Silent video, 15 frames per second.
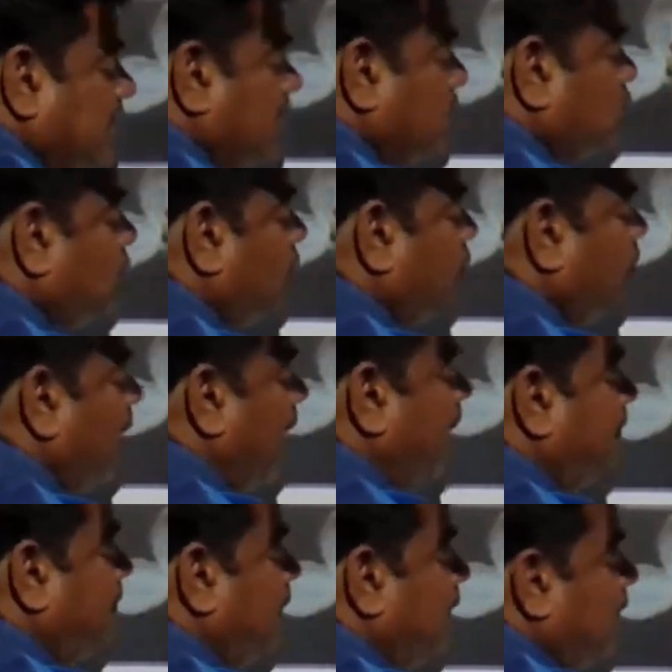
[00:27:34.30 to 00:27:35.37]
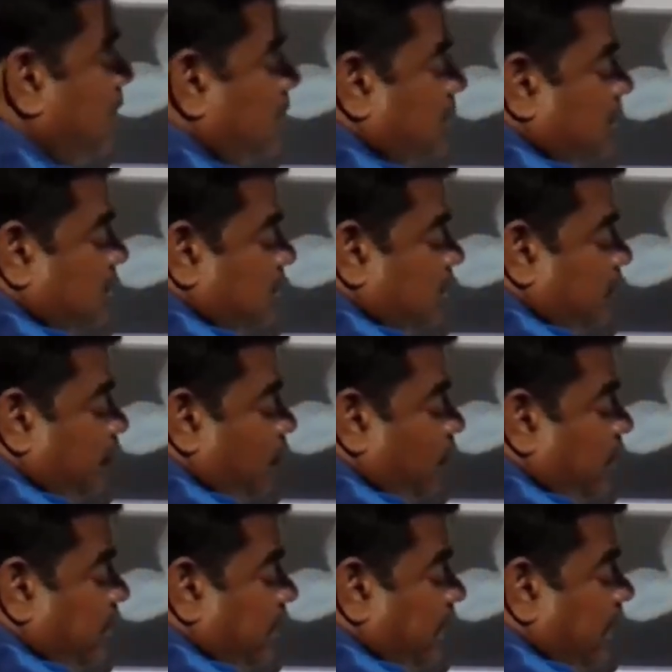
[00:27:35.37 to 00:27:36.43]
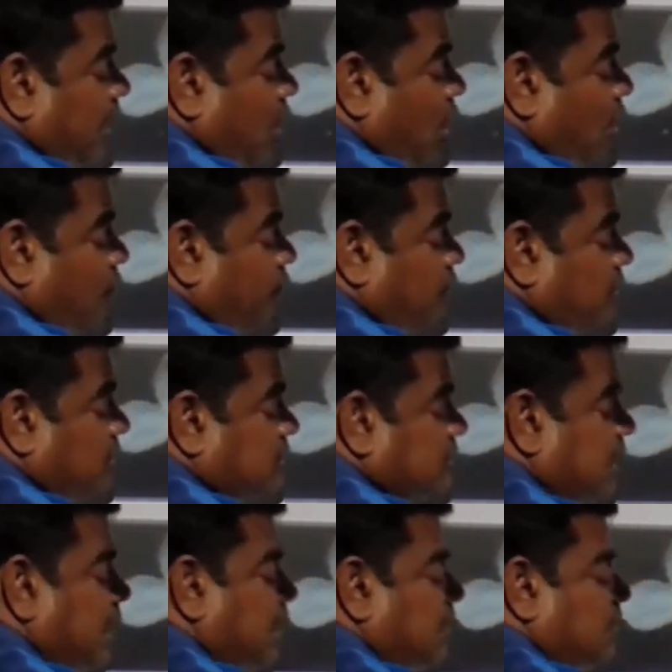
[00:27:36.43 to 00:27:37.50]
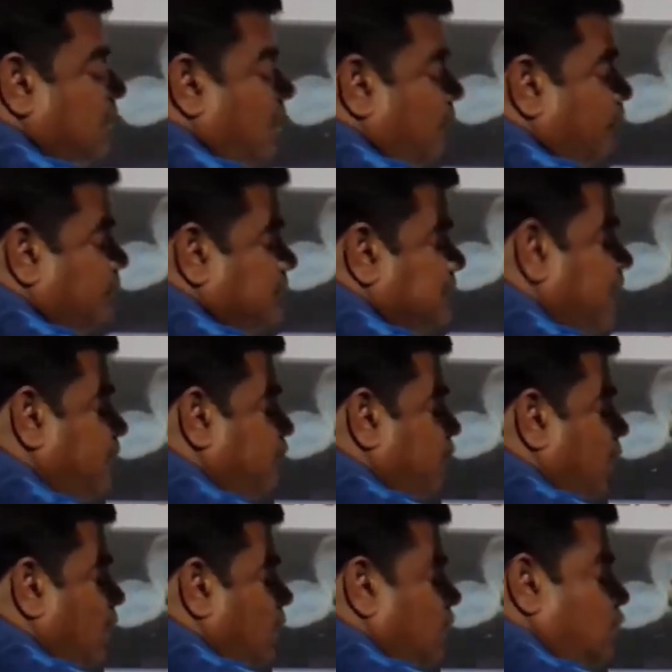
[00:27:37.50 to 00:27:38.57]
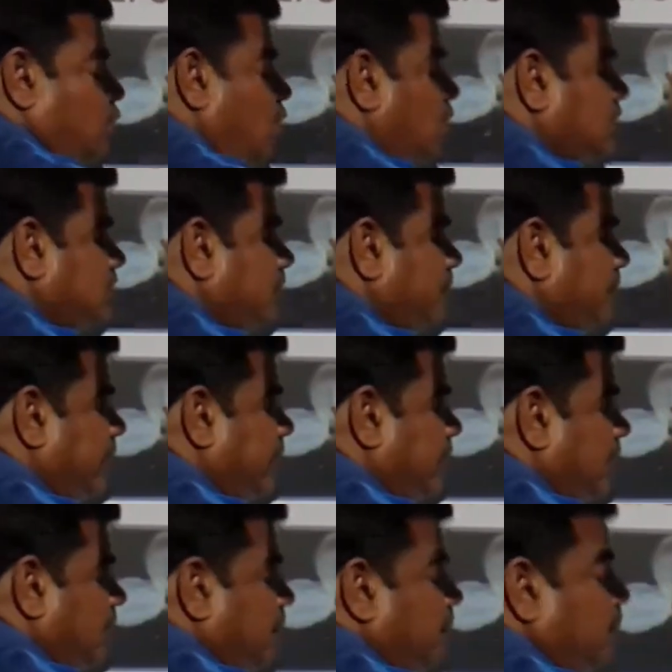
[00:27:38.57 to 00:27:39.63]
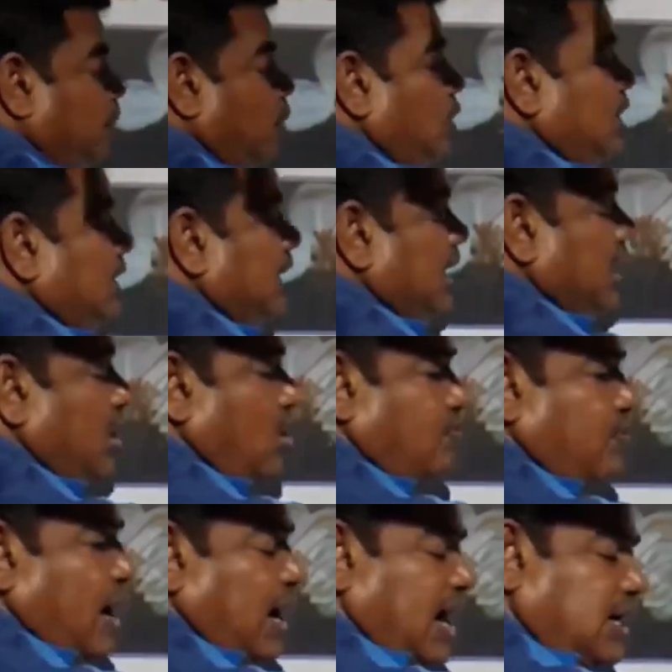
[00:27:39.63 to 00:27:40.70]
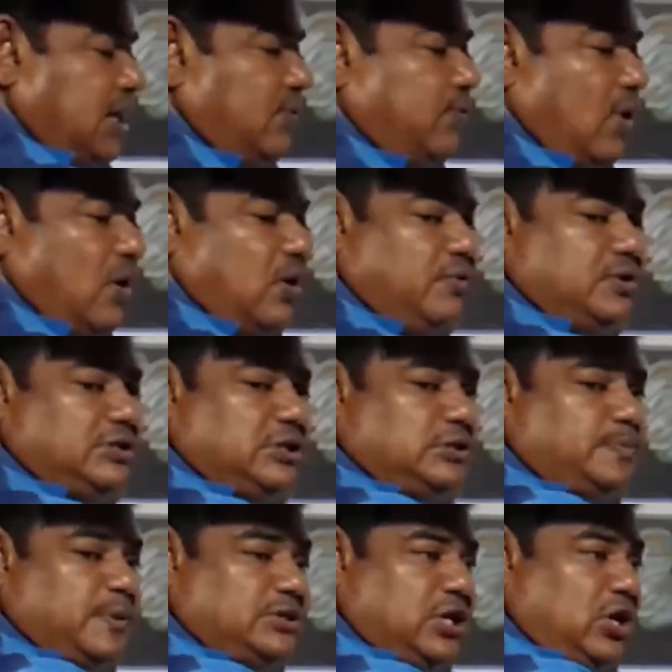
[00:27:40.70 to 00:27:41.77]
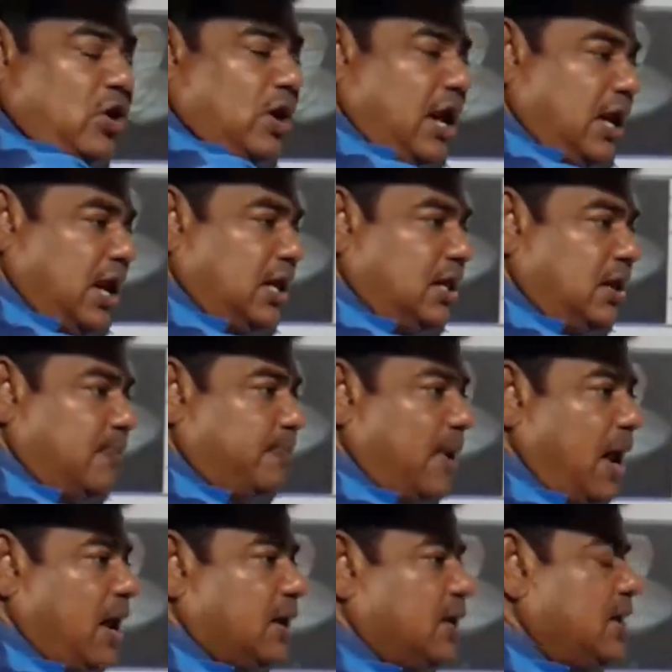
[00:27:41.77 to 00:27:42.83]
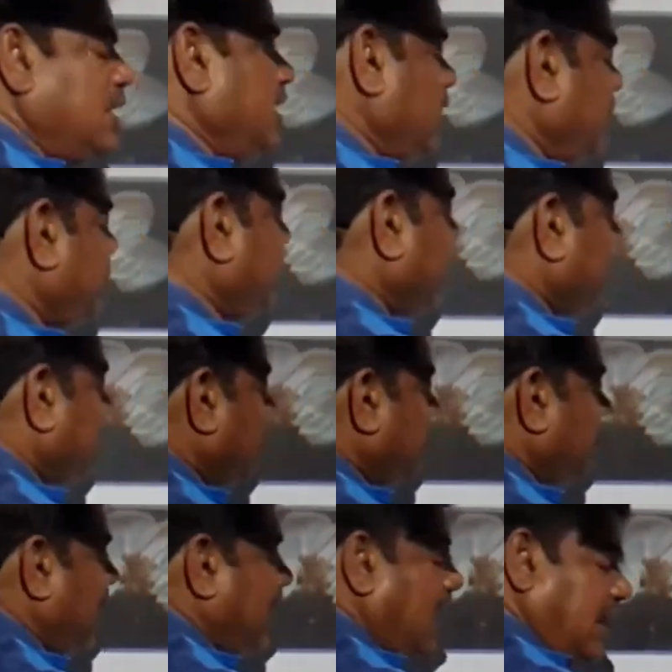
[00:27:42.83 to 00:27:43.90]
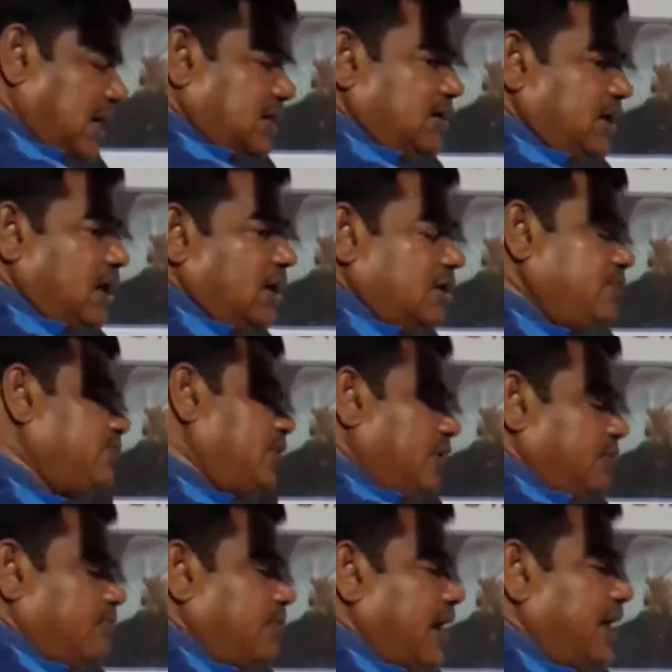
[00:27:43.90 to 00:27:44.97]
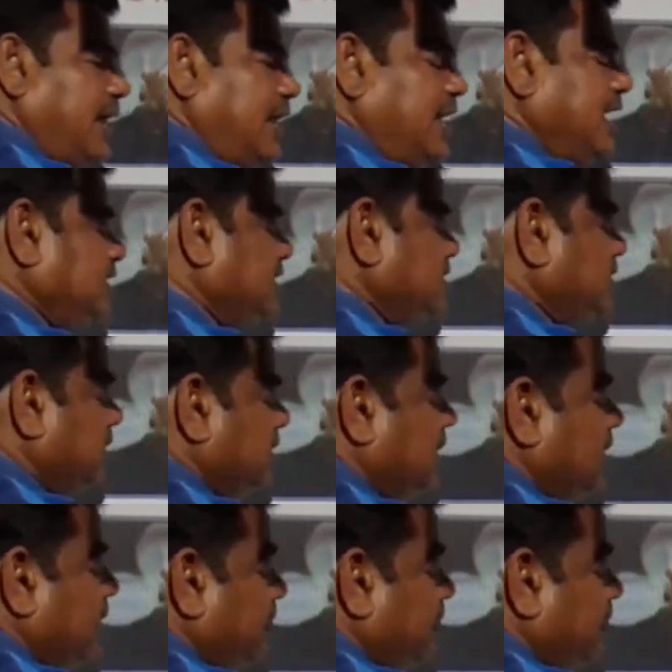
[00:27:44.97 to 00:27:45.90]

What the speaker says: in case of apple, the pollen grain of same flower do not germinate, but pollen grain of another flower which is present on another plant, if they come by by any agency,